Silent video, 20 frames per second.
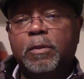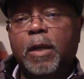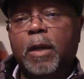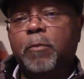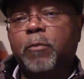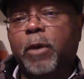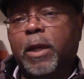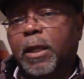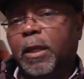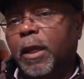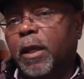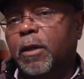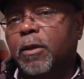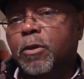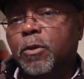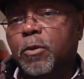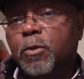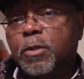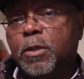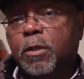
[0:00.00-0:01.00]
I'm relegated
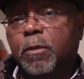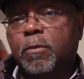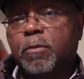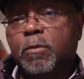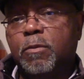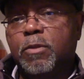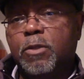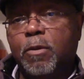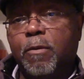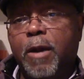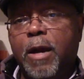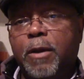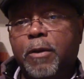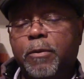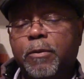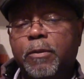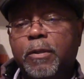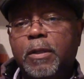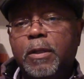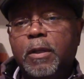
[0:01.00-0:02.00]
to using Serato.